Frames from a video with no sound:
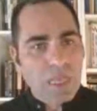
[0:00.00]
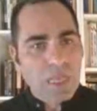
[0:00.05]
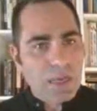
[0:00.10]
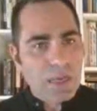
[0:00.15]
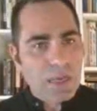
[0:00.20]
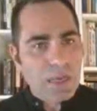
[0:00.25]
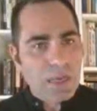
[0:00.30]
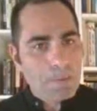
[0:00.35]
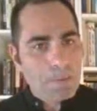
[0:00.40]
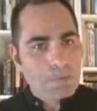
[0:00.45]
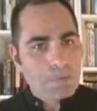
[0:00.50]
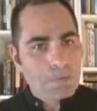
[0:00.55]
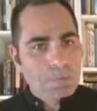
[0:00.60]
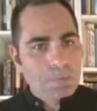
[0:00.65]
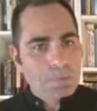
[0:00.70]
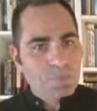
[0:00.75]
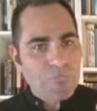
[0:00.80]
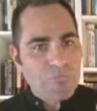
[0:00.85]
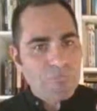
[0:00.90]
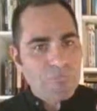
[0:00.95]

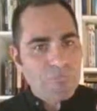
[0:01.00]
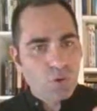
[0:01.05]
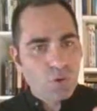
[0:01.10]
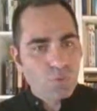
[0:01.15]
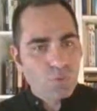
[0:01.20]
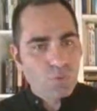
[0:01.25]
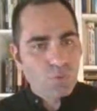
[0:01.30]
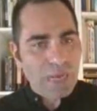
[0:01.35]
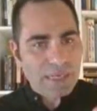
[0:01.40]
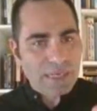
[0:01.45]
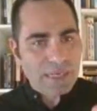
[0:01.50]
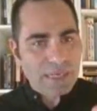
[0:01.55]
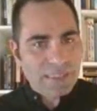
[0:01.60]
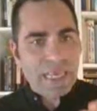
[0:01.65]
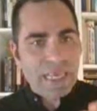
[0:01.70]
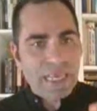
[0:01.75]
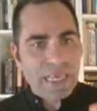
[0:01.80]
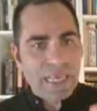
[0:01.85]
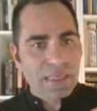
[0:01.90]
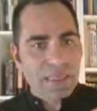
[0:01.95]
So like
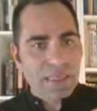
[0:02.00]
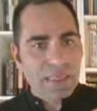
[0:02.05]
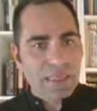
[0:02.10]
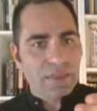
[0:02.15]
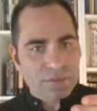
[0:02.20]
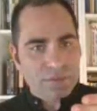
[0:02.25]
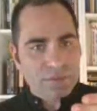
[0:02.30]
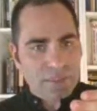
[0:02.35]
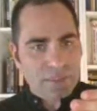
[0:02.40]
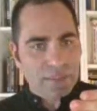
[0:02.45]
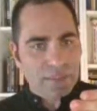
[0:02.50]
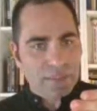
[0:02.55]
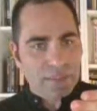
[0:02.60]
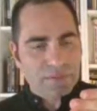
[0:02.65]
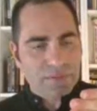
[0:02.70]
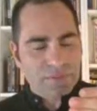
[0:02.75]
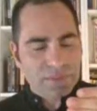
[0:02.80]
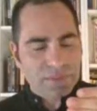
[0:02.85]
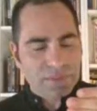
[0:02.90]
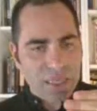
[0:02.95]
scanning the
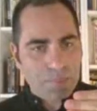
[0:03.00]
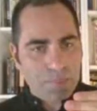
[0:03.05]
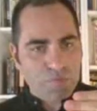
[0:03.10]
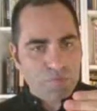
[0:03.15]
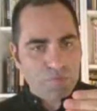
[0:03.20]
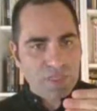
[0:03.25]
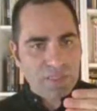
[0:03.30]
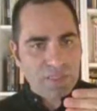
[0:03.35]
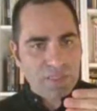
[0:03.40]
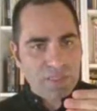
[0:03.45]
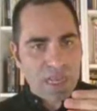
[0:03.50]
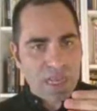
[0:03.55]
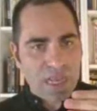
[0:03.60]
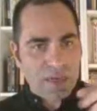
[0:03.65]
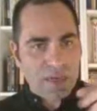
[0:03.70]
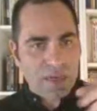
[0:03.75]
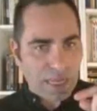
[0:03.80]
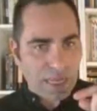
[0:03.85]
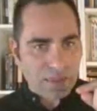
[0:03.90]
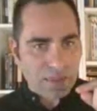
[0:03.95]
tip of the
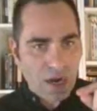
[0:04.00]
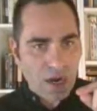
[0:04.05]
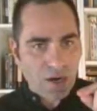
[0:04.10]
tongue, like